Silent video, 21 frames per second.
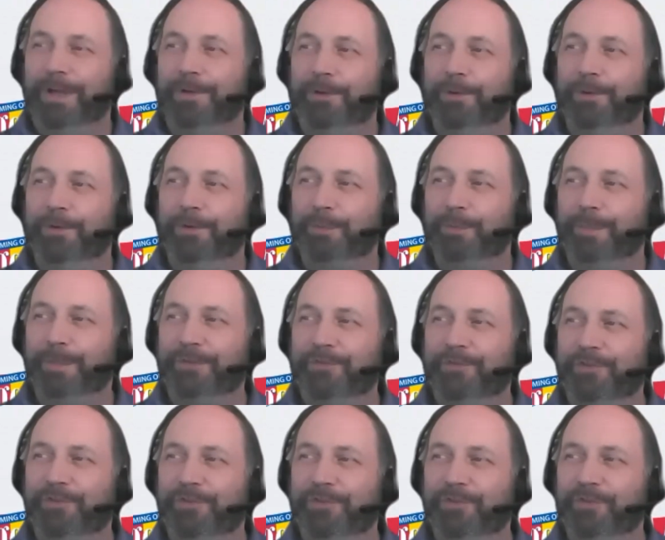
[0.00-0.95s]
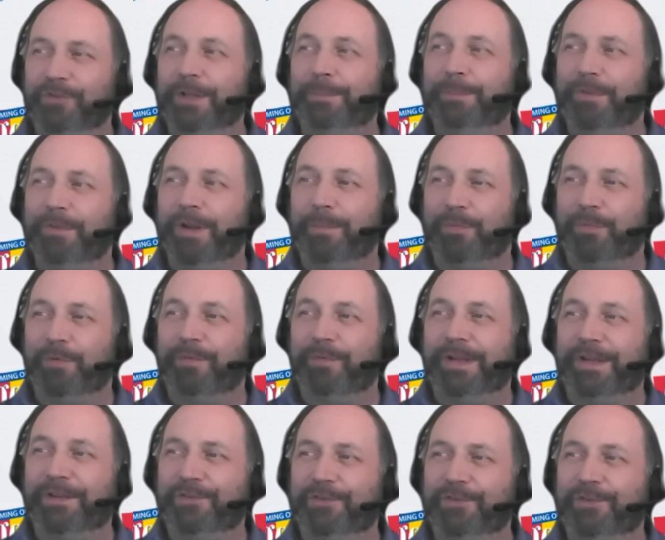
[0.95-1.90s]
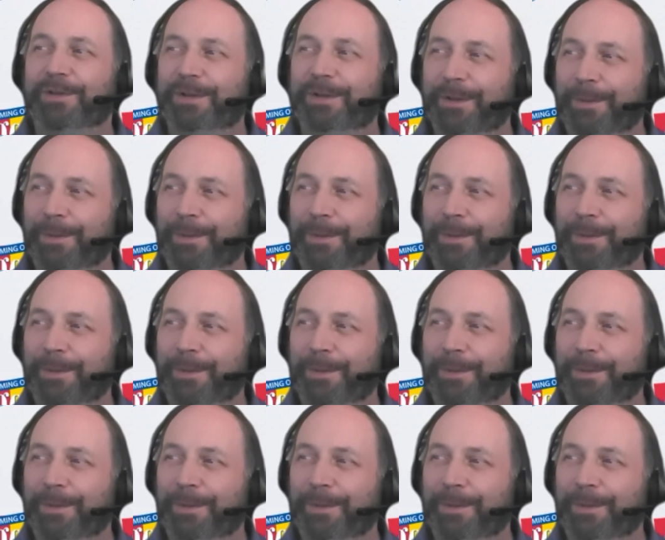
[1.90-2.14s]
you also mentioned sleep deprivation.